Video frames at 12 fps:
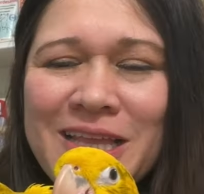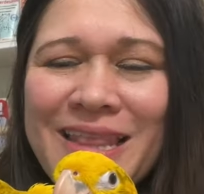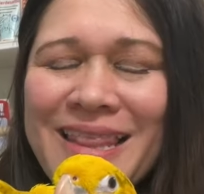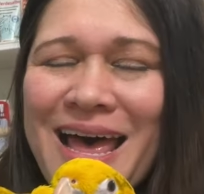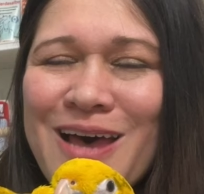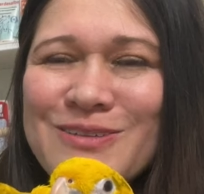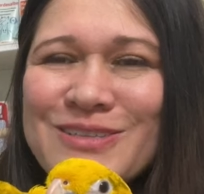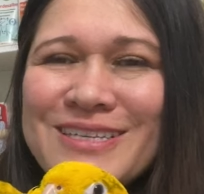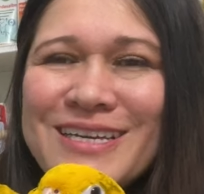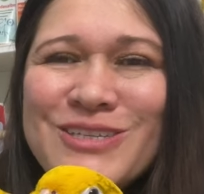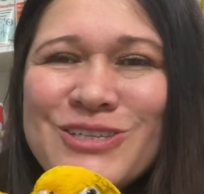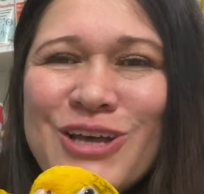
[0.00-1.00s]
clowns.
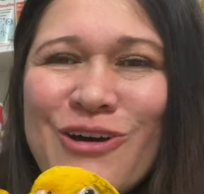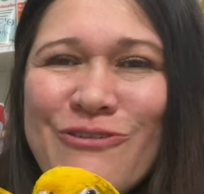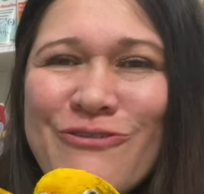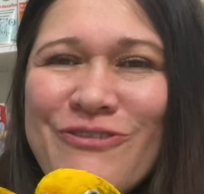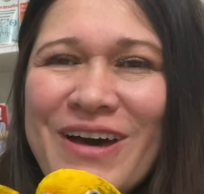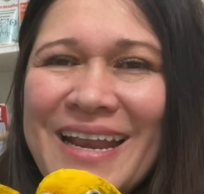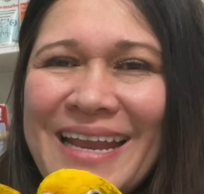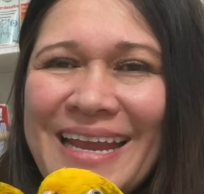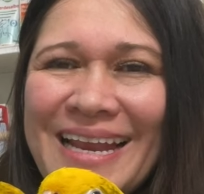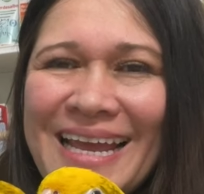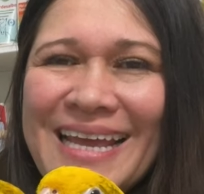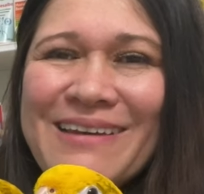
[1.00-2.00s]
They're so funny,
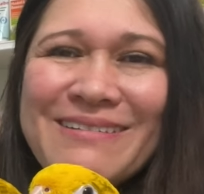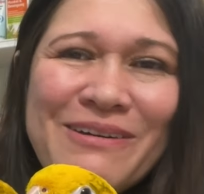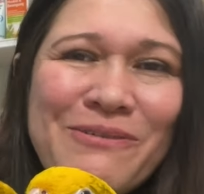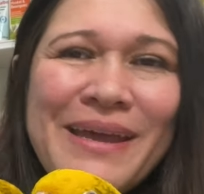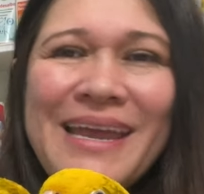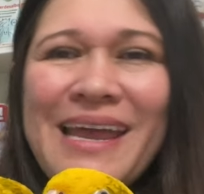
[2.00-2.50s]
like the way